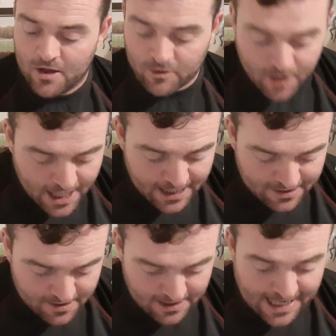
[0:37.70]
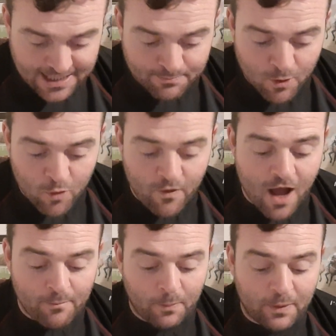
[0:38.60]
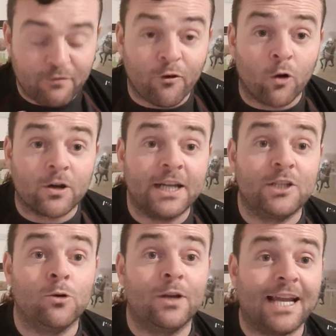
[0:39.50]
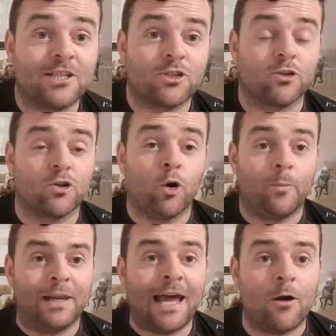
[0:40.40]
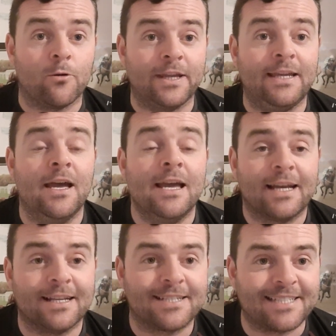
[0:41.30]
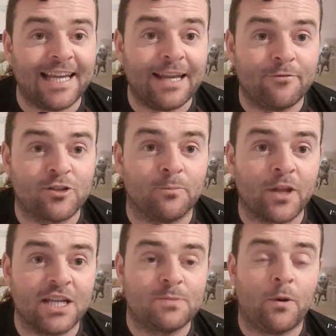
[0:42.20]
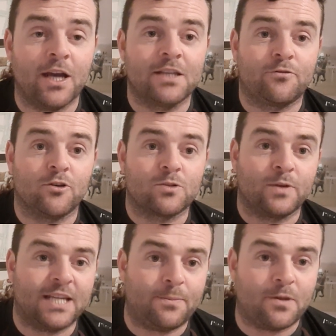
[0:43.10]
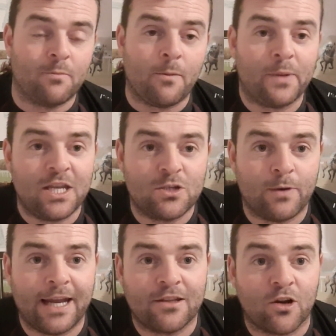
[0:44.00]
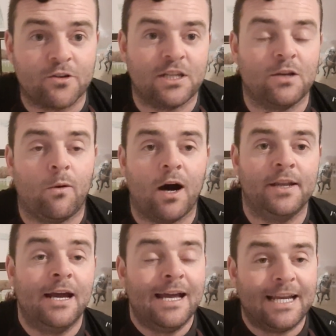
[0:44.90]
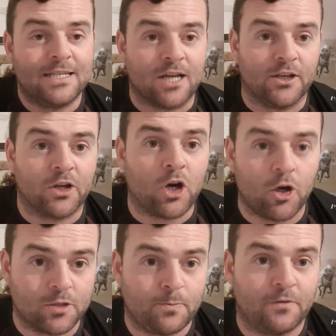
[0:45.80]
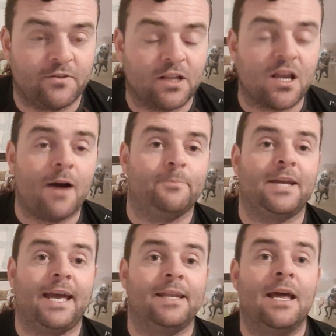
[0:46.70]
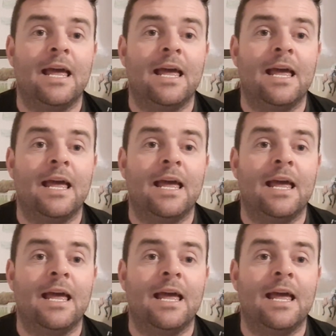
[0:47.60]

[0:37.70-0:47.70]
Right, let's move on. But before I do, let's just hope Lowry can save some nice points for us. We tipped him up each way at 30-1. He's on the cusp of the top 10.